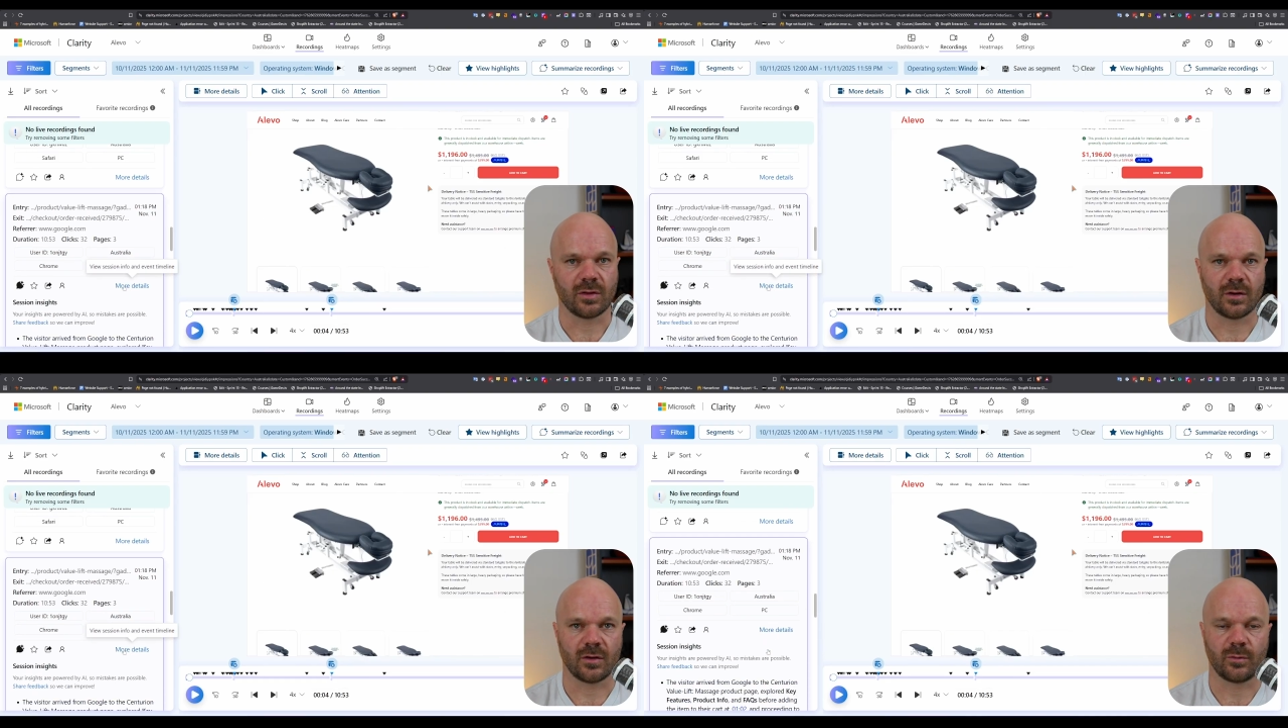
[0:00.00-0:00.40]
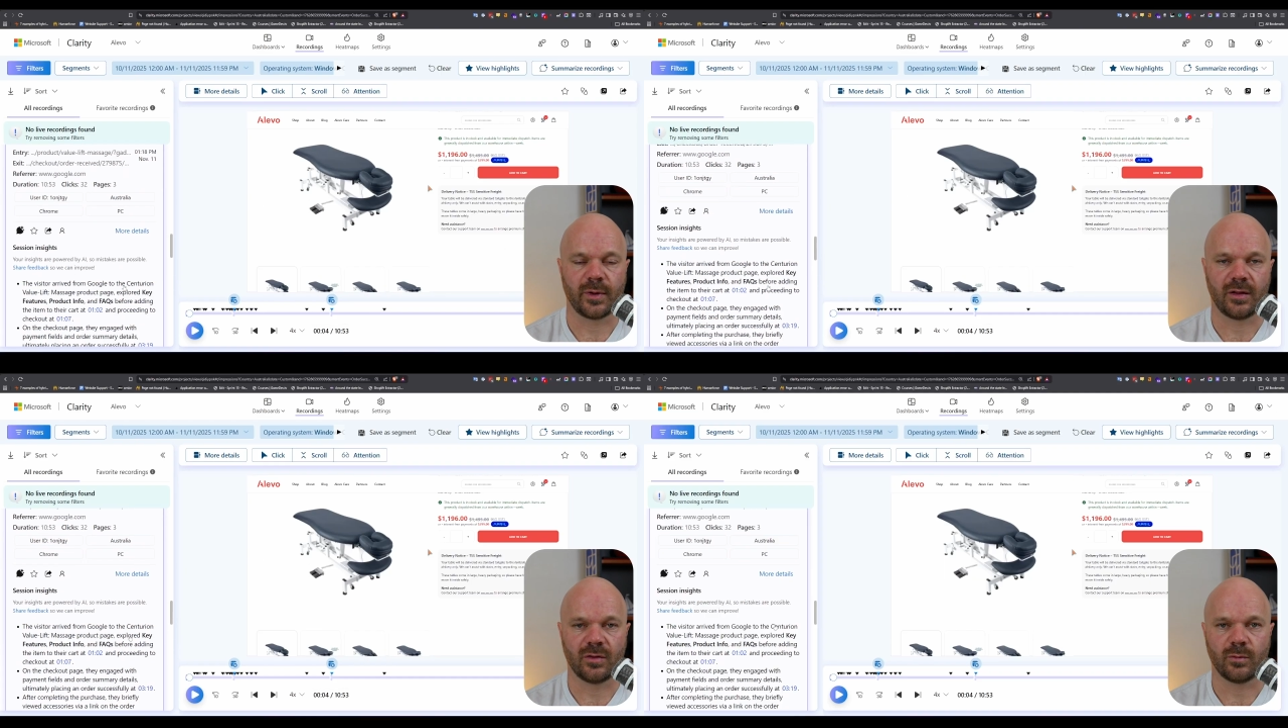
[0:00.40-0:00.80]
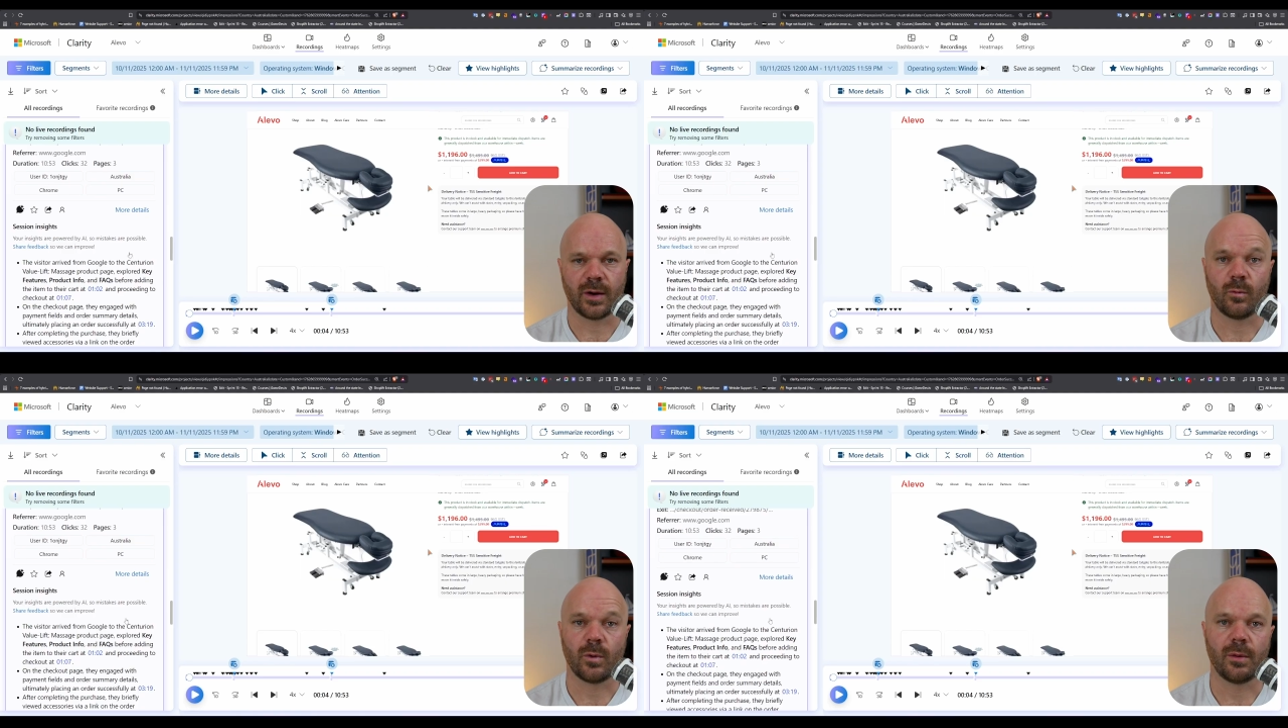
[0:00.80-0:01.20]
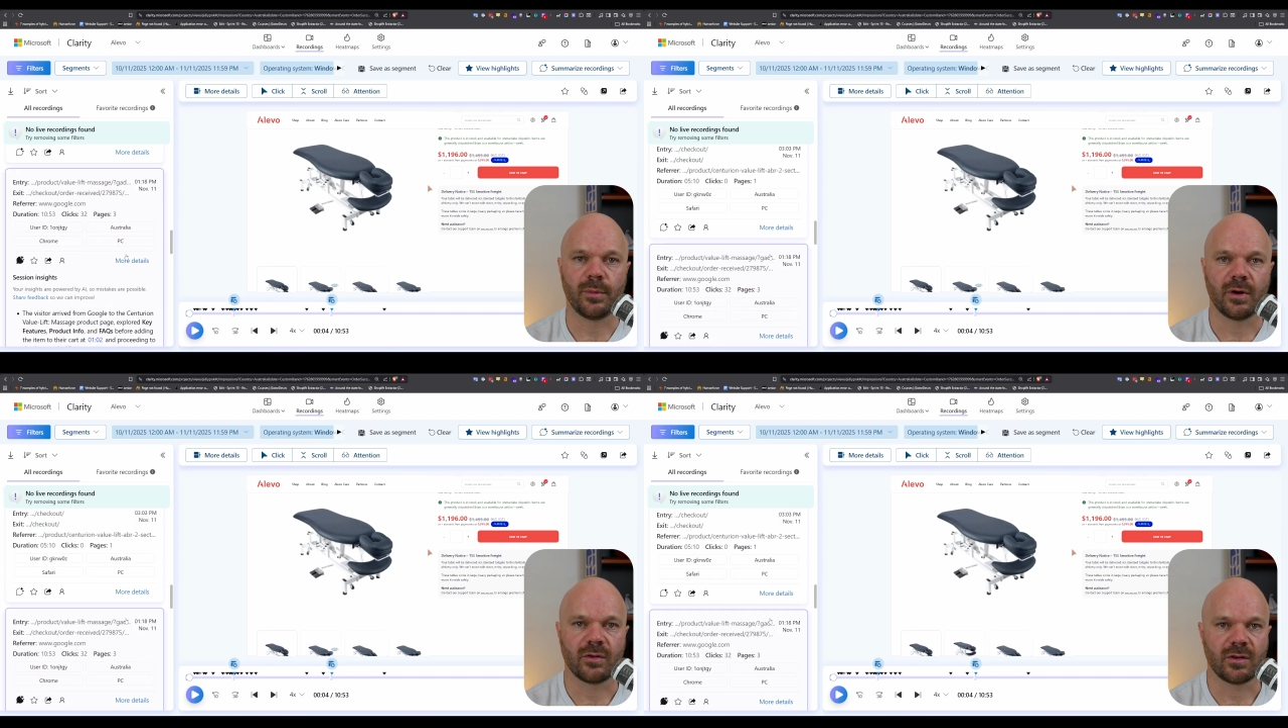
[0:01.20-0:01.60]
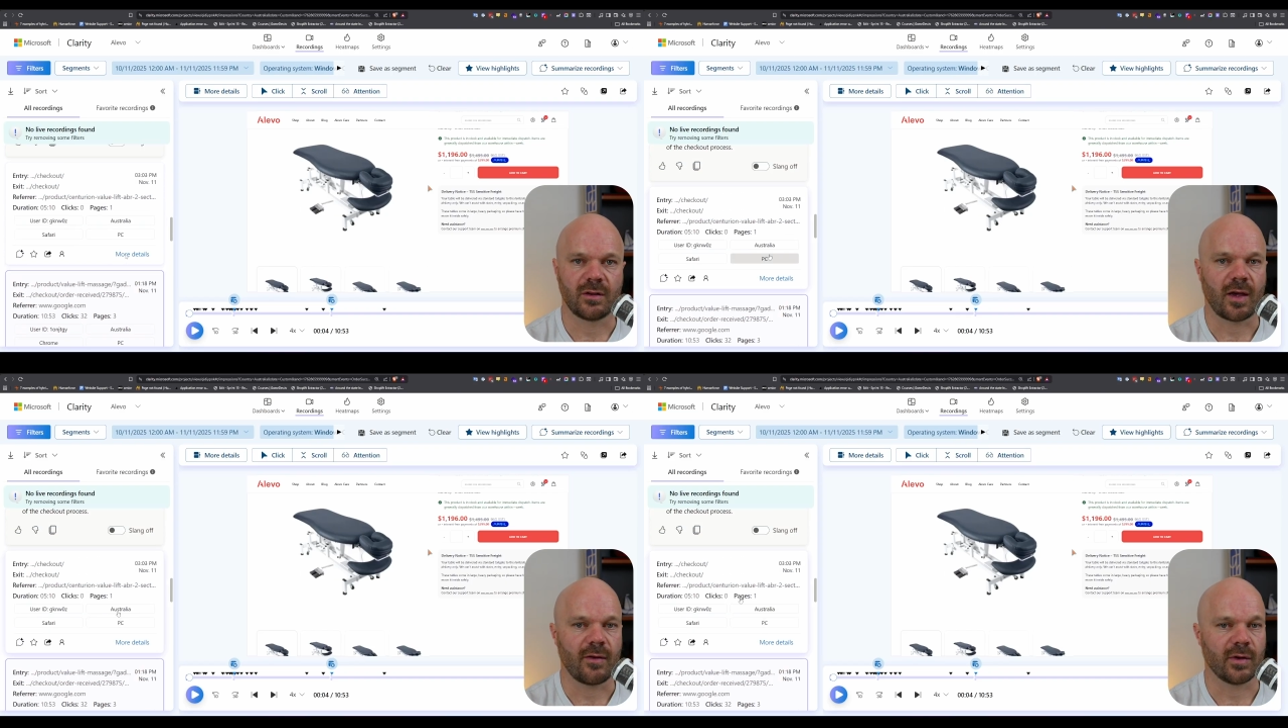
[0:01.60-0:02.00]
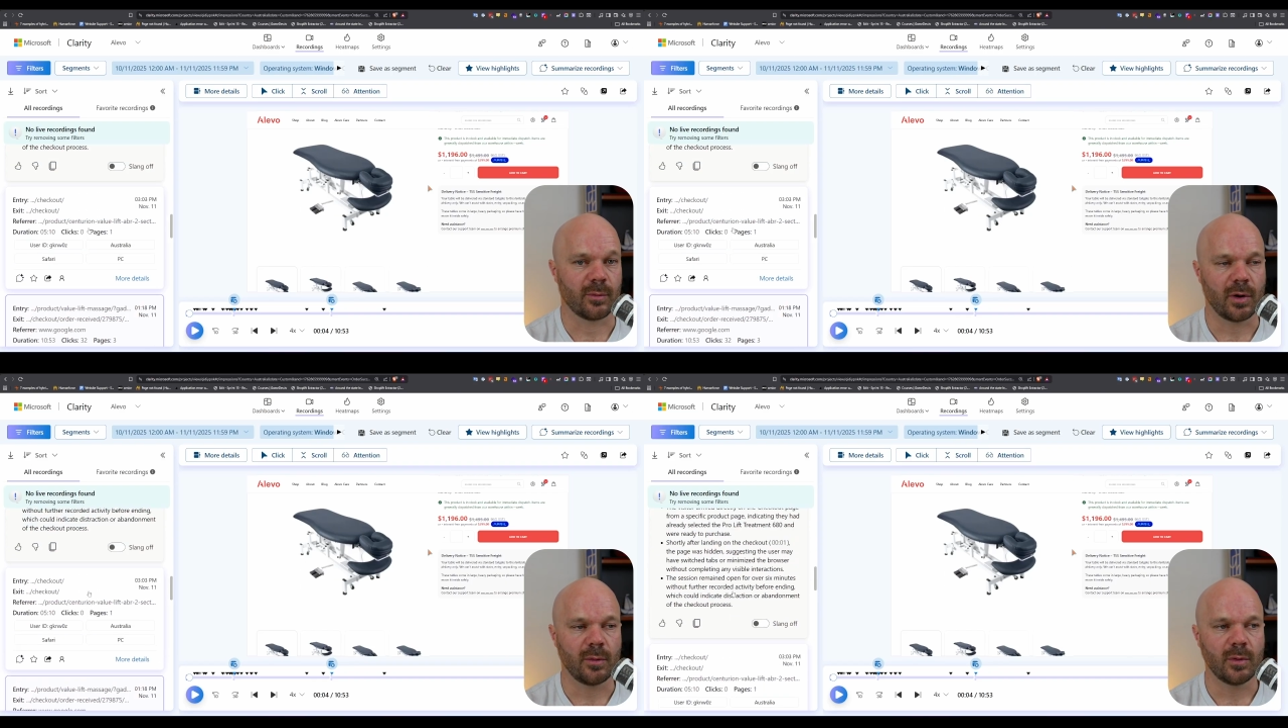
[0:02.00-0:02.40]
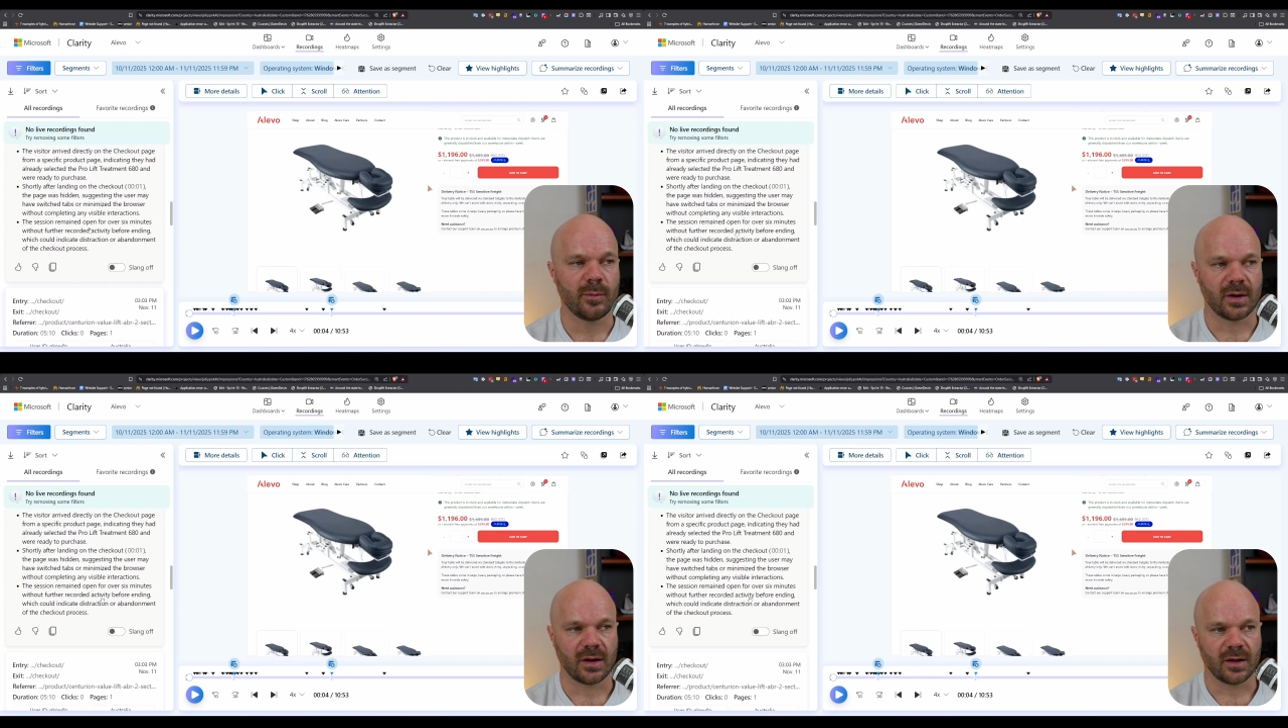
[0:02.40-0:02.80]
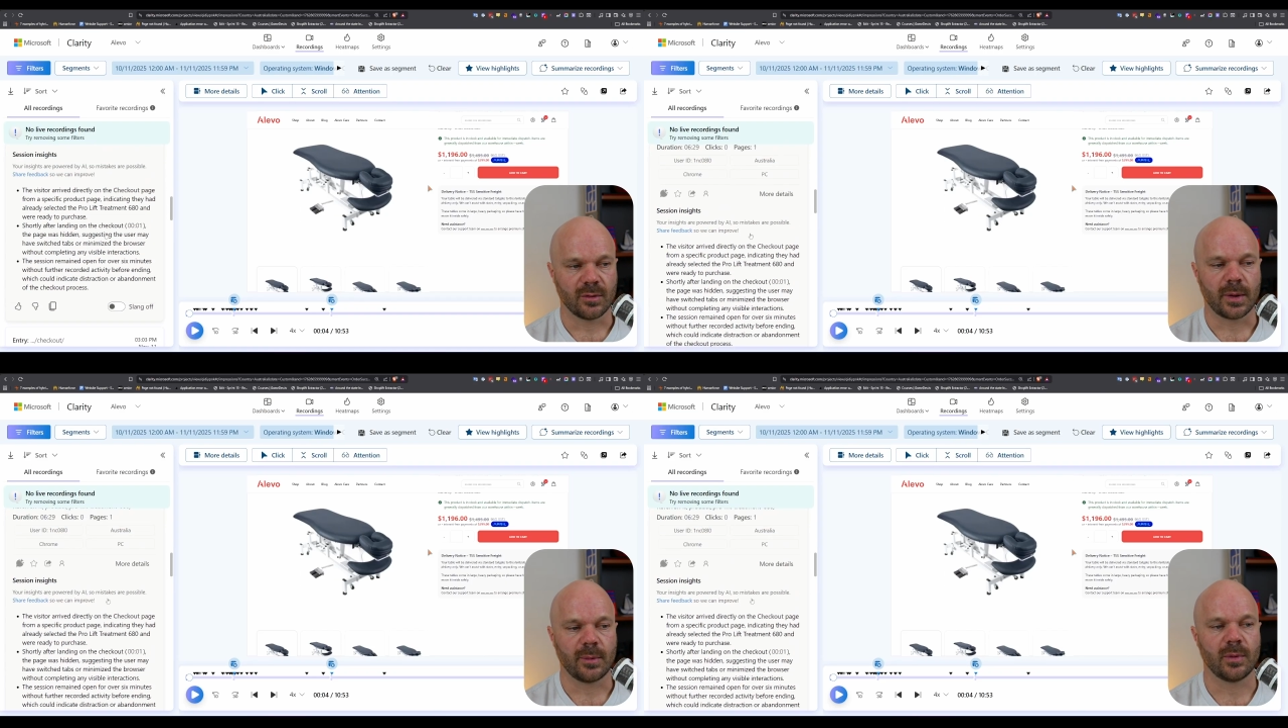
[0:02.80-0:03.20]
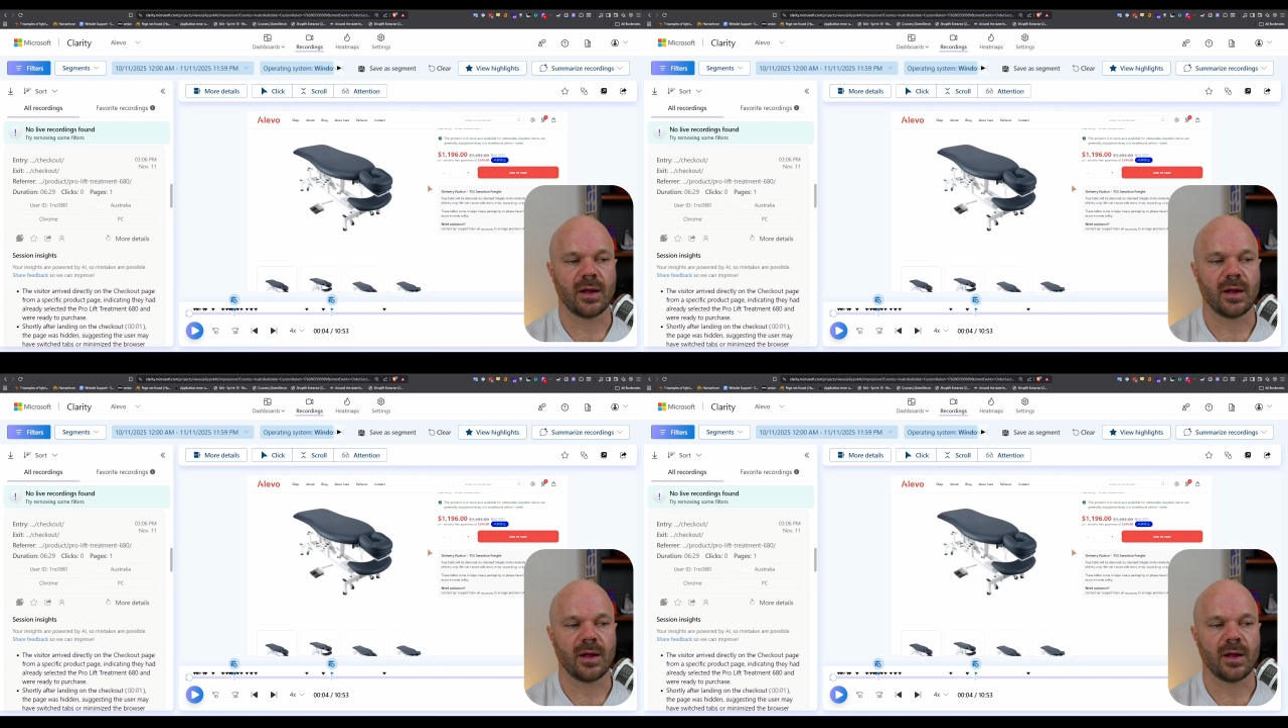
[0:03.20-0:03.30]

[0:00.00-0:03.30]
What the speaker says: that explains why one person is having a problem and other people